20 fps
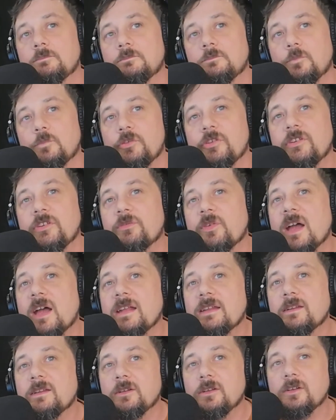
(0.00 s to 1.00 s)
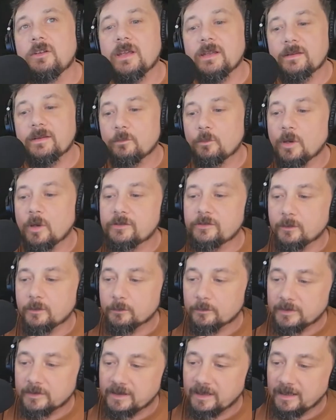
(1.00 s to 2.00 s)
which is fine. You guys can watch the
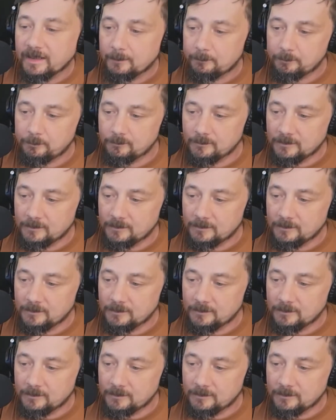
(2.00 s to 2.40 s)
recap.